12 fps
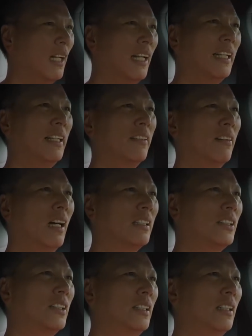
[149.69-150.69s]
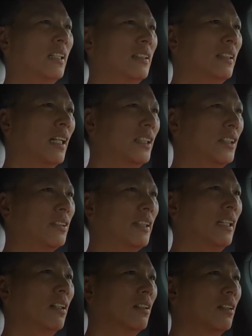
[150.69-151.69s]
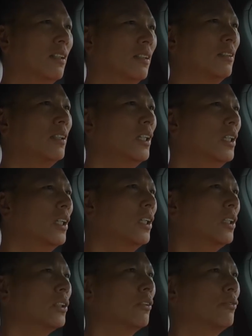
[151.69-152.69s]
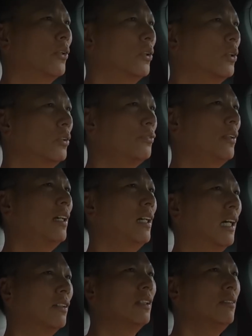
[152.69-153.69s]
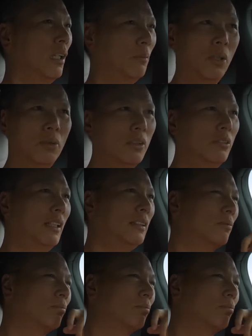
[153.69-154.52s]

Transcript: Anyway, actually, I, I need to get on the four o oh five. Oh, I'm on the right